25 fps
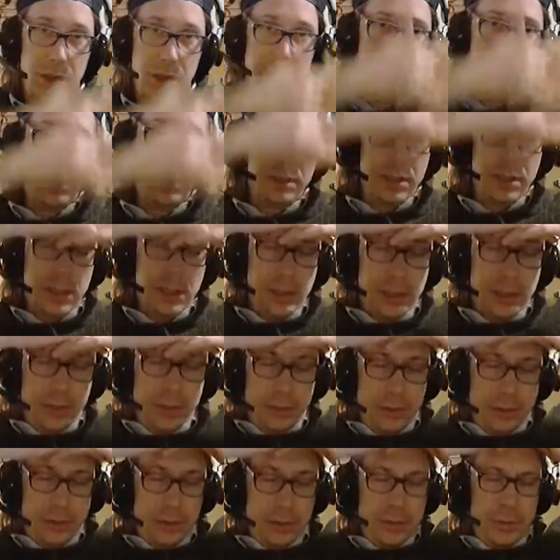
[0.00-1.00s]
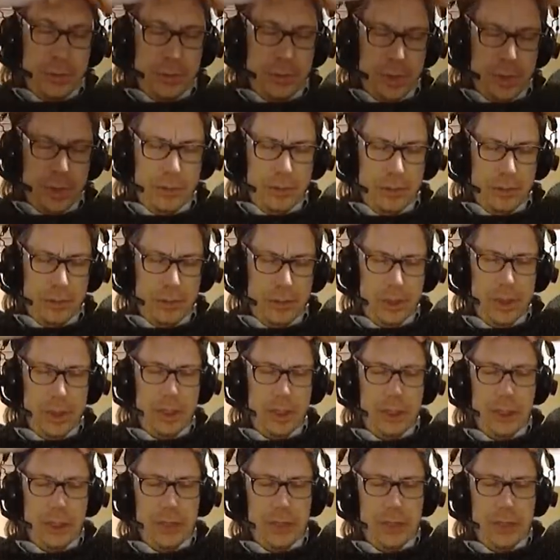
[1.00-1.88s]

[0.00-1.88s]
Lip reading: slightly threw them a bone, but didn't